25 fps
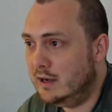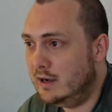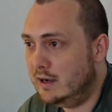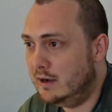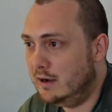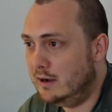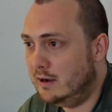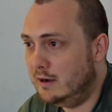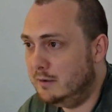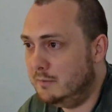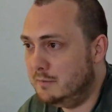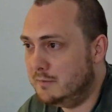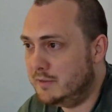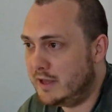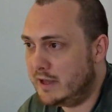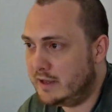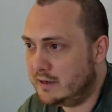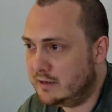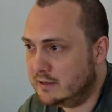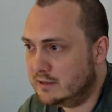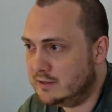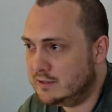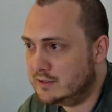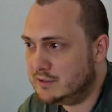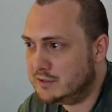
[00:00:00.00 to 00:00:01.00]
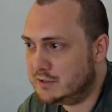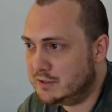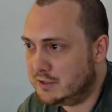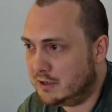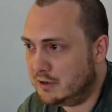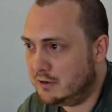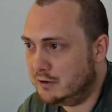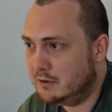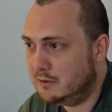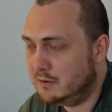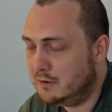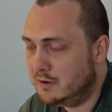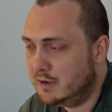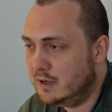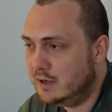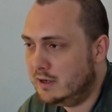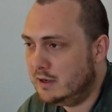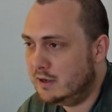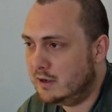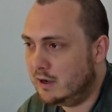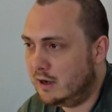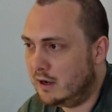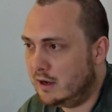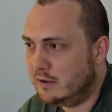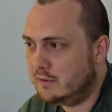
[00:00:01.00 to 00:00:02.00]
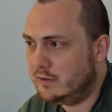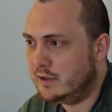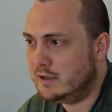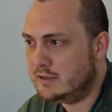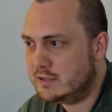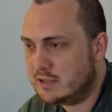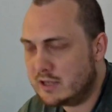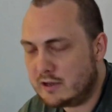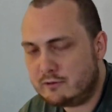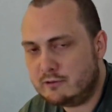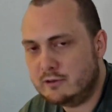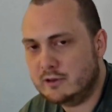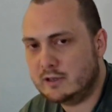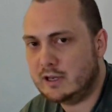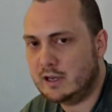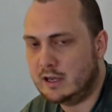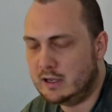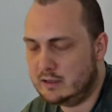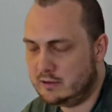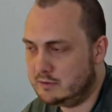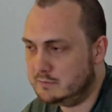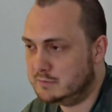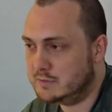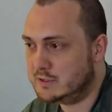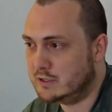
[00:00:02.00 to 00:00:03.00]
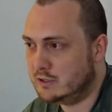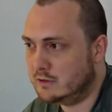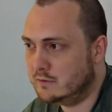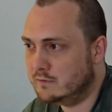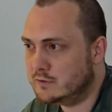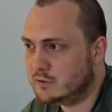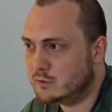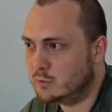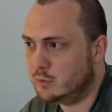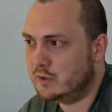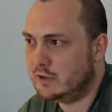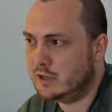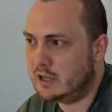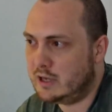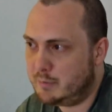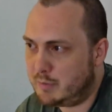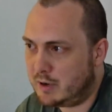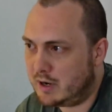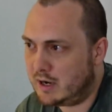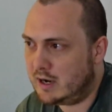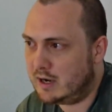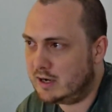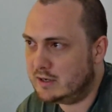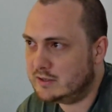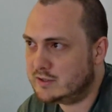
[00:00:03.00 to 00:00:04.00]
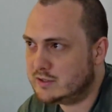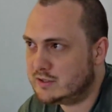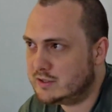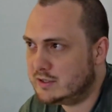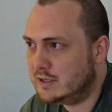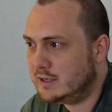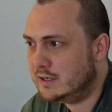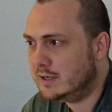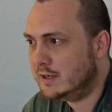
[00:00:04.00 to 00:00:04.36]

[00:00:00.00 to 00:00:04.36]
That is, they defecate themselves when they pass.